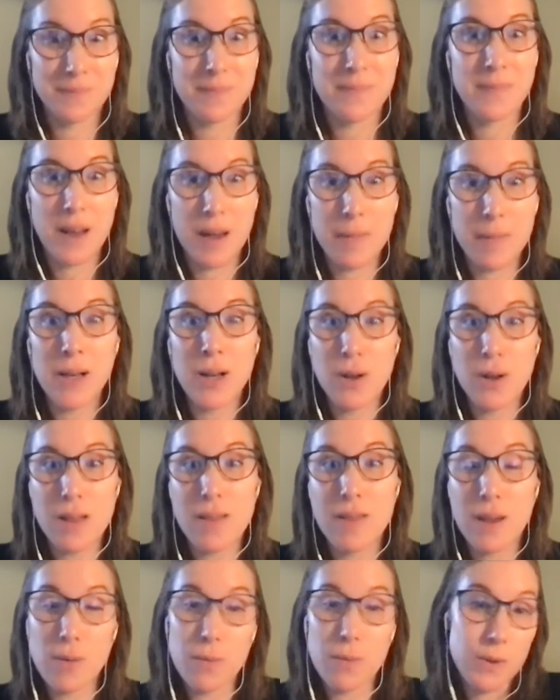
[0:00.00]
I mean,
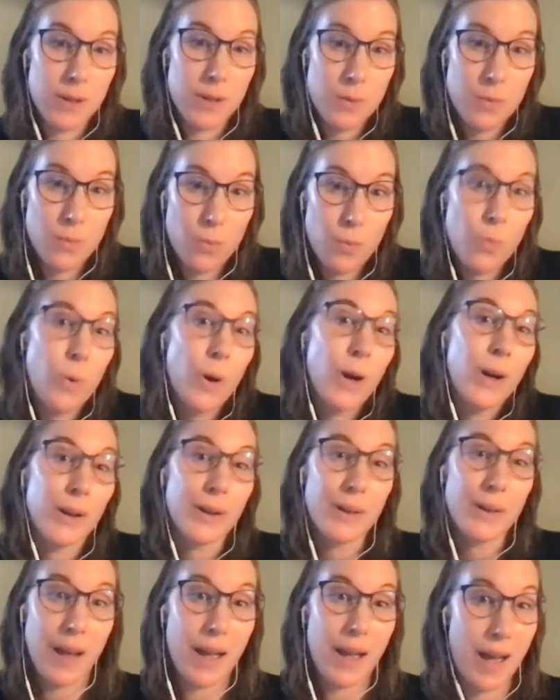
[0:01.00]
they really
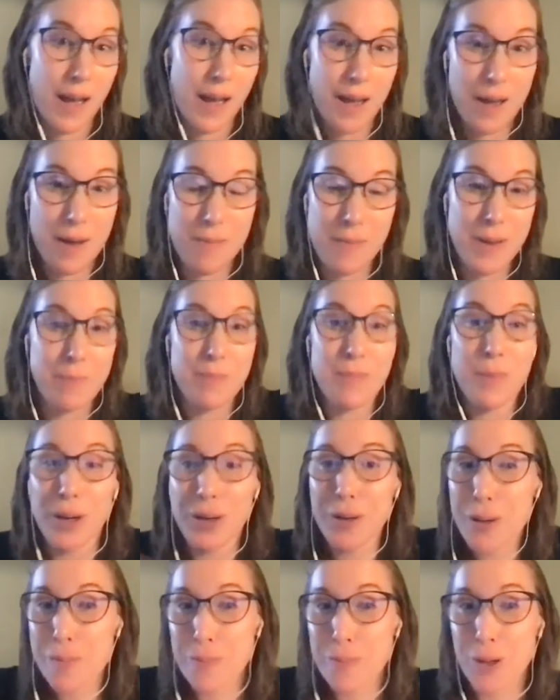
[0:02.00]
weren't. I mean,
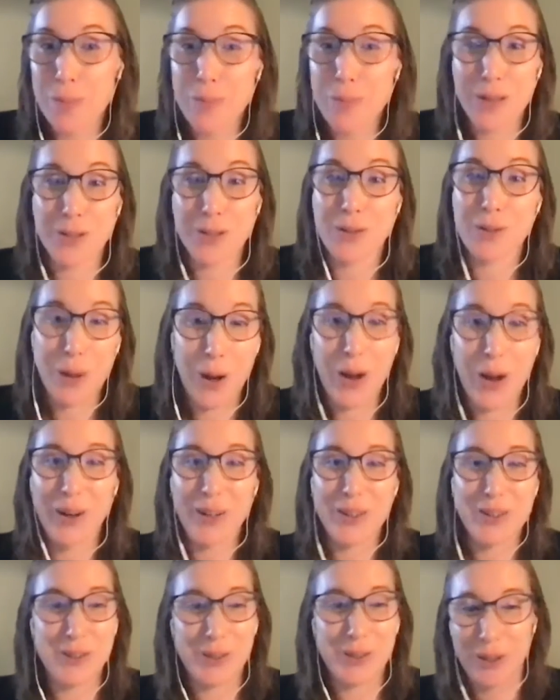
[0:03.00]
Margaret Burbage,
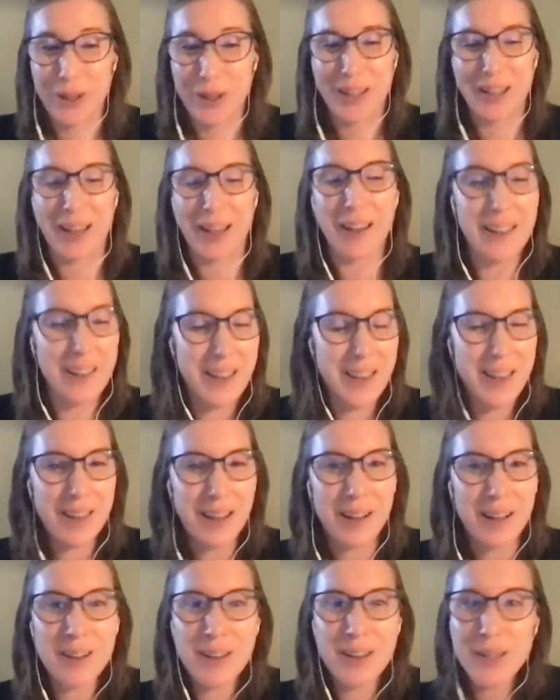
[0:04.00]
her story
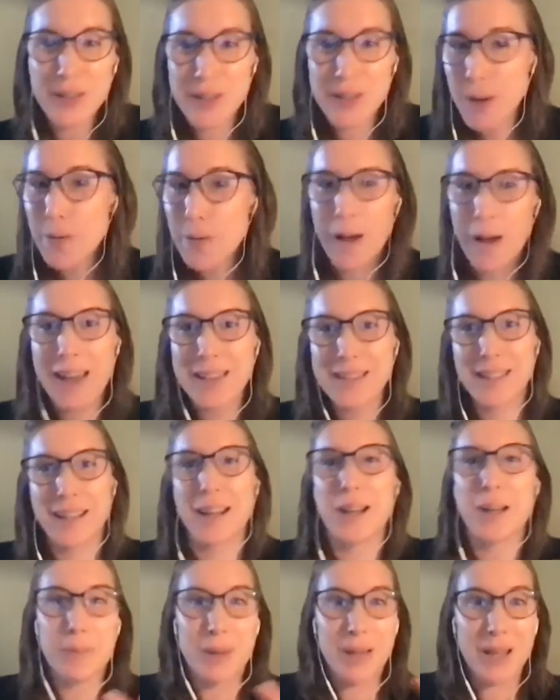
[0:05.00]
is so
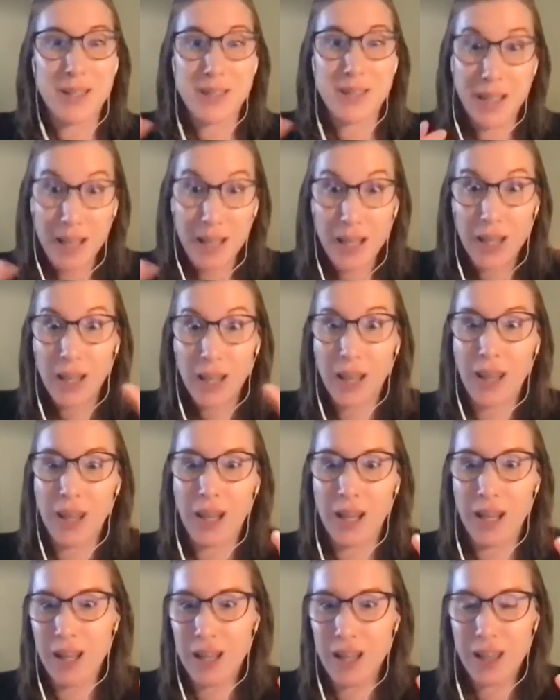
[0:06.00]
fascinating because
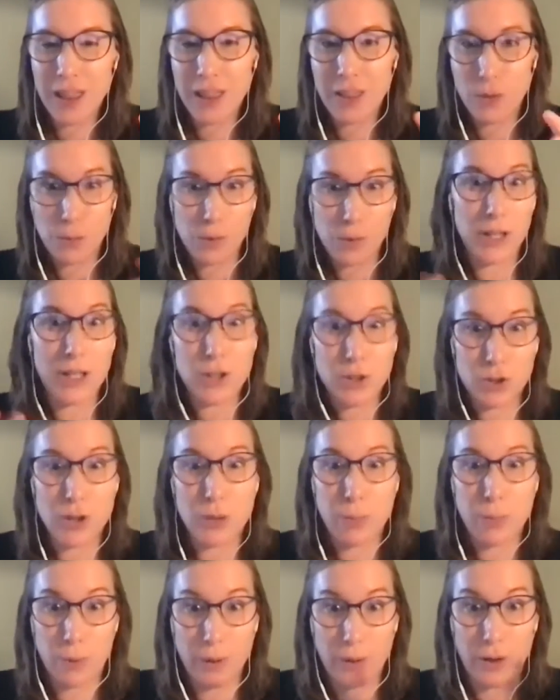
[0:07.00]
in the
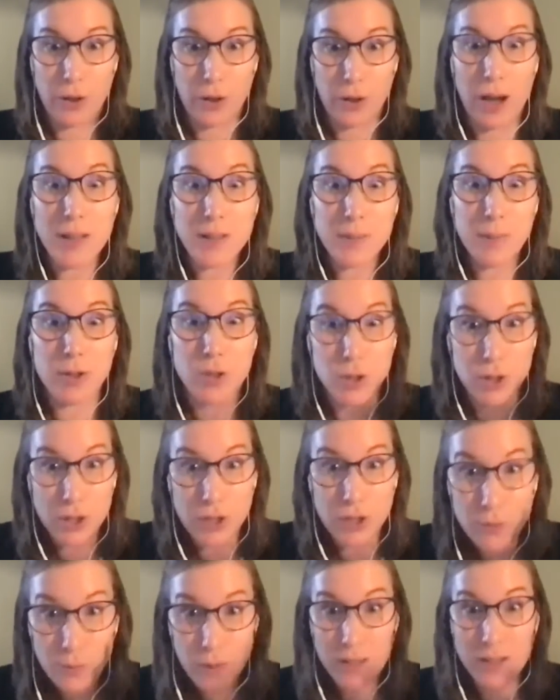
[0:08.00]
relationship with her husband,
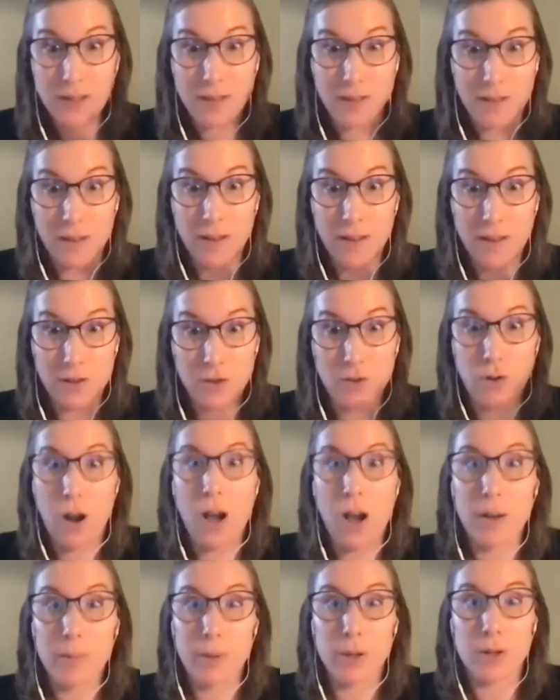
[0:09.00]
she was the
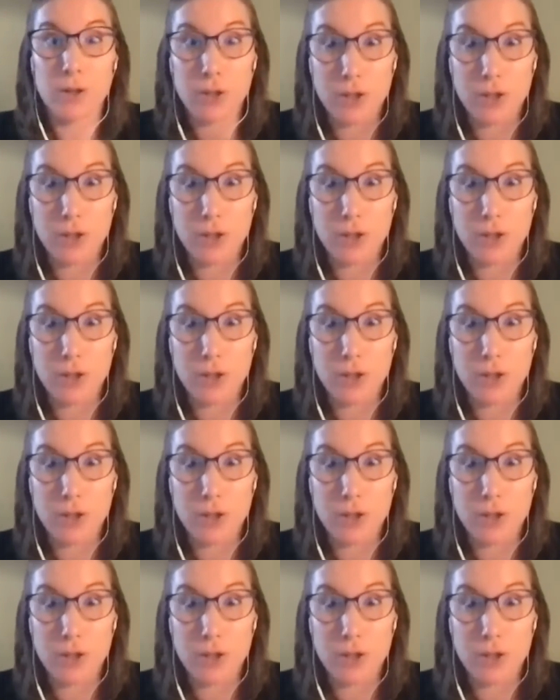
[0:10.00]
astronomer.